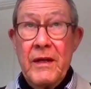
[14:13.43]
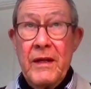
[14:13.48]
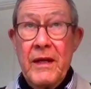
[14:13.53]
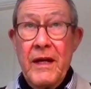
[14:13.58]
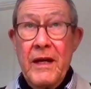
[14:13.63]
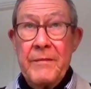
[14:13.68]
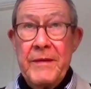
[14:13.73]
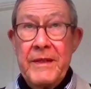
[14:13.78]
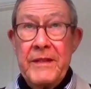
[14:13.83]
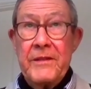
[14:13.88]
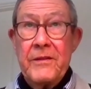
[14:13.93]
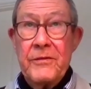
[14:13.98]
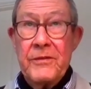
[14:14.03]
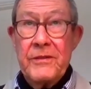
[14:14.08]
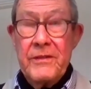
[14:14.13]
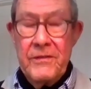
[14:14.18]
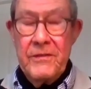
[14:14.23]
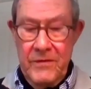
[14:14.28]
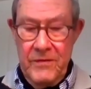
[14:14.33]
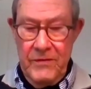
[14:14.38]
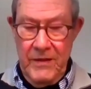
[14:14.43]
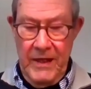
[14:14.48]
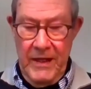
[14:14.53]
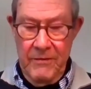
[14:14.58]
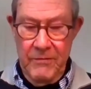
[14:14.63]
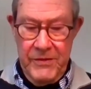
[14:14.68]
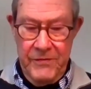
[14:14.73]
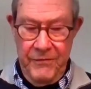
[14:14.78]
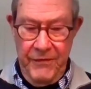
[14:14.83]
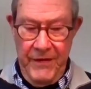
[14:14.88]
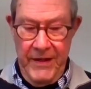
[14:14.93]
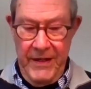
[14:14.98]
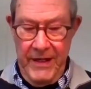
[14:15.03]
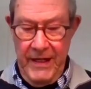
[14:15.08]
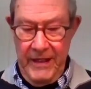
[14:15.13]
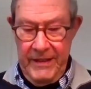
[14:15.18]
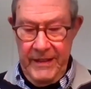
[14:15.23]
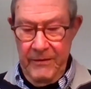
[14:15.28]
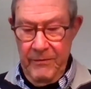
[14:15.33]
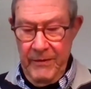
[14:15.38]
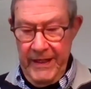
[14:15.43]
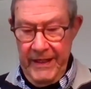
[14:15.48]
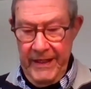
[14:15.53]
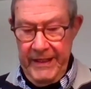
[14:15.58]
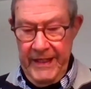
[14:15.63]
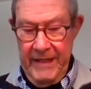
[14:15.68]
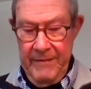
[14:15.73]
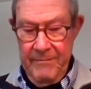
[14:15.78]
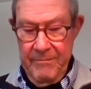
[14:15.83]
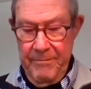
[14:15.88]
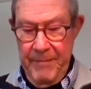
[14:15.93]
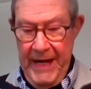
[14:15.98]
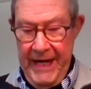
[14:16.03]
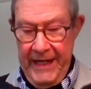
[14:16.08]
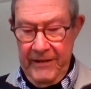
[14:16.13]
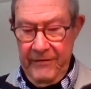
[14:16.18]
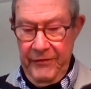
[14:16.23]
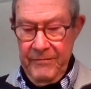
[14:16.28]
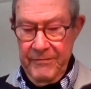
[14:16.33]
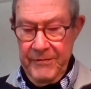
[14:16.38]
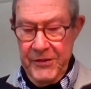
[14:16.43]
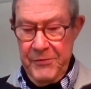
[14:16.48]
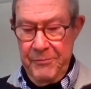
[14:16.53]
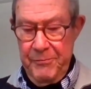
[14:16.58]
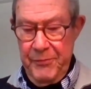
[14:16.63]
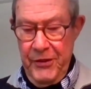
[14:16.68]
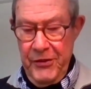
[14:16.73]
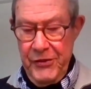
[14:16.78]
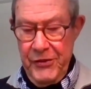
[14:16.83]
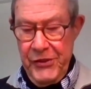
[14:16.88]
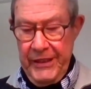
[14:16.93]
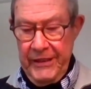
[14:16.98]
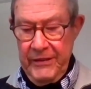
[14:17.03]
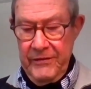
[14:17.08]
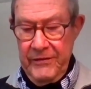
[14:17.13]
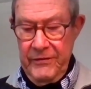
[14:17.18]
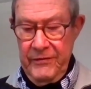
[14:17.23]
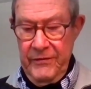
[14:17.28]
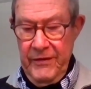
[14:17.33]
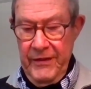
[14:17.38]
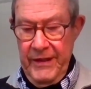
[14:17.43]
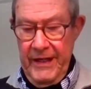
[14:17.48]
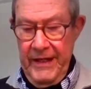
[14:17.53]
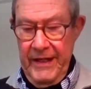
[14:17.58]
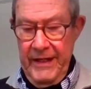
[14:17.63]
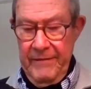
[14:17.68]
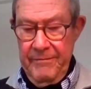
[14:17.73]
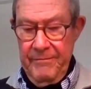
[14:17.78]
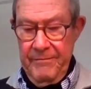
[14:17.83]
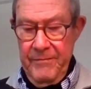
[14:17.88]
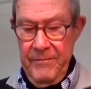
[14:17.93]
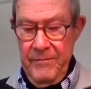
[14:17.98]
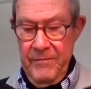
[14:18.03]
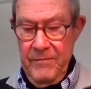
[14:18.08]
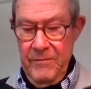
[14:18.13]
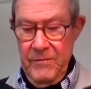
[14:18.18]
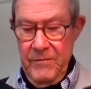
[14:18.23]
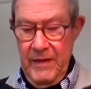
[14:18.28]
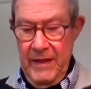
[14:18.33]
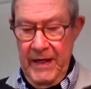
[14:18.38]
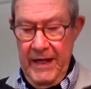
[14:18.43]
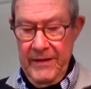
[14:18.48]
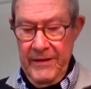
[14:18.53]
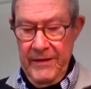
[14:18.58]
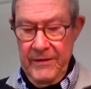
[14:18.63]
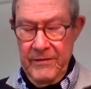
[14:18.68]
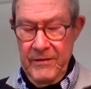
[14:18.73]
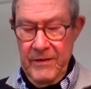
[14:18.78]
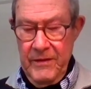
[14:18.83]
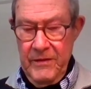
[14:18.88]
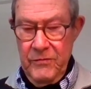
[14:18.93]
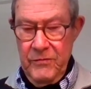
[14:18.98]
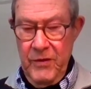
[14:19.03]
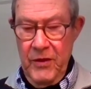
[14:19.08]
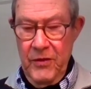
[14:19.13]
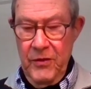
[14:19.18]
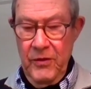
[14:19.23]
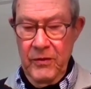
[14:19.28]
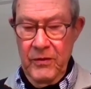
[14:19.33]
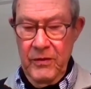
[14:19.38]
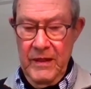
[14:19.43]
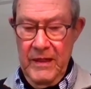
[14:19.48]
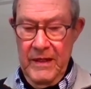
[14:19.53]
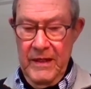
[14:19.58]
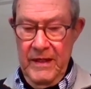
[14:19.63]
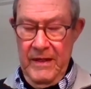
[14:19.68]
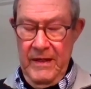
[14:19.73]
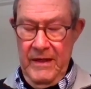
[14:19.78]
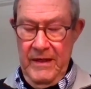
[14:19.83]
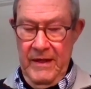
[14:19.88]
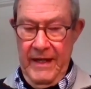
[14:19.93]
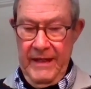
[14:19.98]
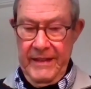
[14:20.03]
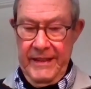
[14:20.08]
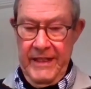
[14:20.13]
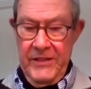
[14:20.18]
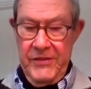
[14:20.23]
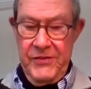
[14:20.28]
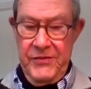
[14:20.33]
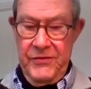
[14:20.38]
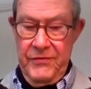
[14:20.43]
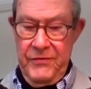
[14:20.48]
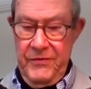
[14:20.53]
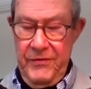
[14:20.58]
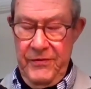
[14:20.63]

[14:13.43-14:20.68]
I mean, I was very lucky when I came back from this project that I had a role. I guess